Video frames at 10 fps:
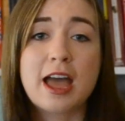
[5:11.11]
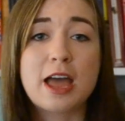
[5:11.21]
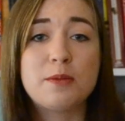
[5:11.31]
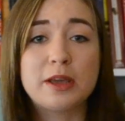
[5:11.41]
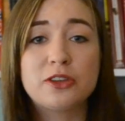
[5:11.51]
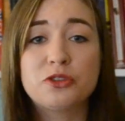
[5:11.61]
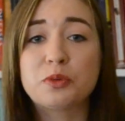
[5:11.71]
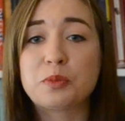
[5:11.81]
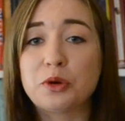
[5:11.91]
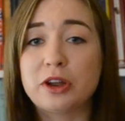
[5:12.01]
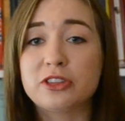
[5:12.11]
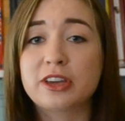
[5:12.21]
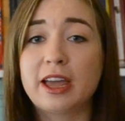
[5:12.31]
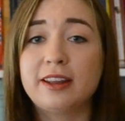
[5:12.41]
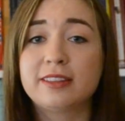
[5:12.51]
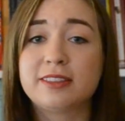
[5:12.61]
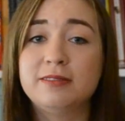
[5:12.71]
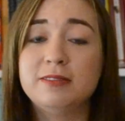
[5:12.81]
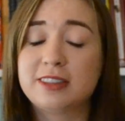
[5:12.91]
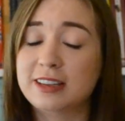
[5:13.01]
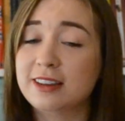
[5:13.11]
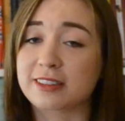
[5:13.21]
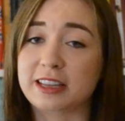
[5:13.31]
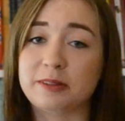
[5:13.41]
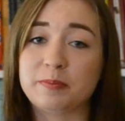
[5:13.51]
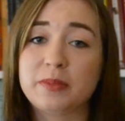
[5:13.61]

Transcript: It makes you a more educated citizen,